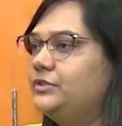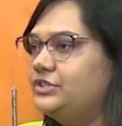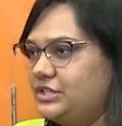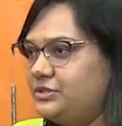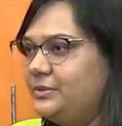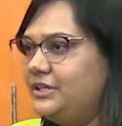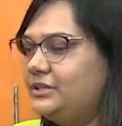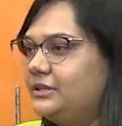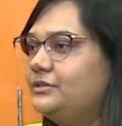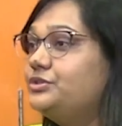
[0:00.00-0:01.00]

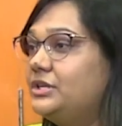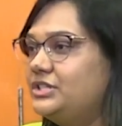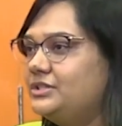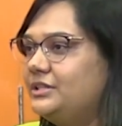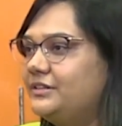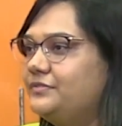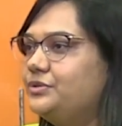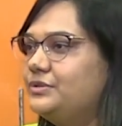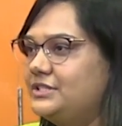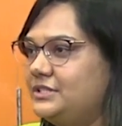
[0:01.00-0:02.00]
The judicial
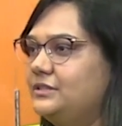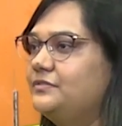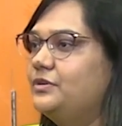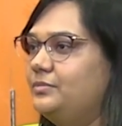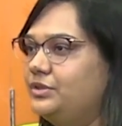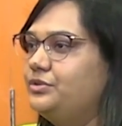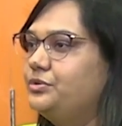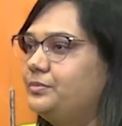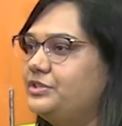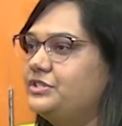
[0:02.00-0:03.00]
review is from the
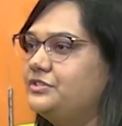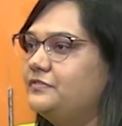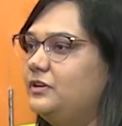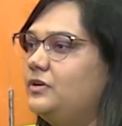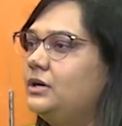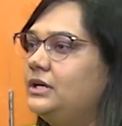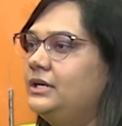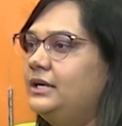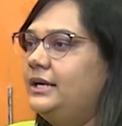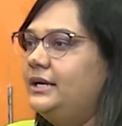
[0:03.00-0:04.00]
due process of law.
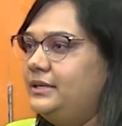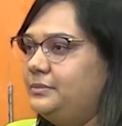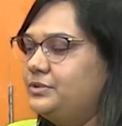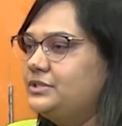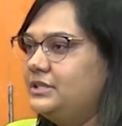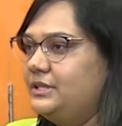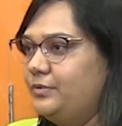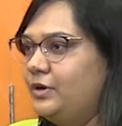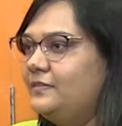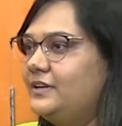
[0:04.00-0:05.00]
It was
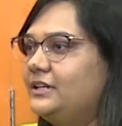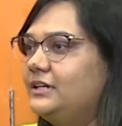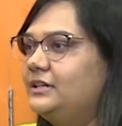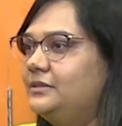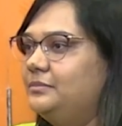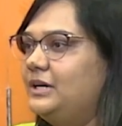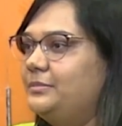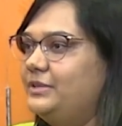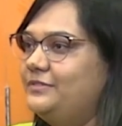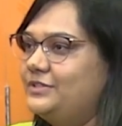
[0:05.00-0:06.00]
evolved in the
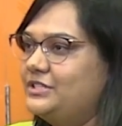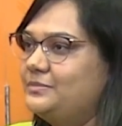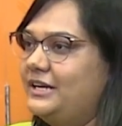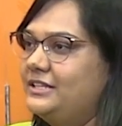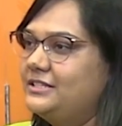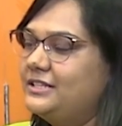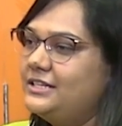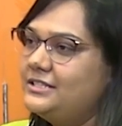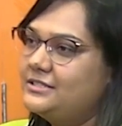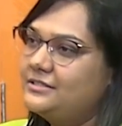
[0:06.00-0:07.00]
Marbury versus Madison
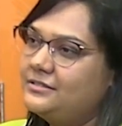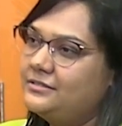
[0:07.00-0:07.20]
case.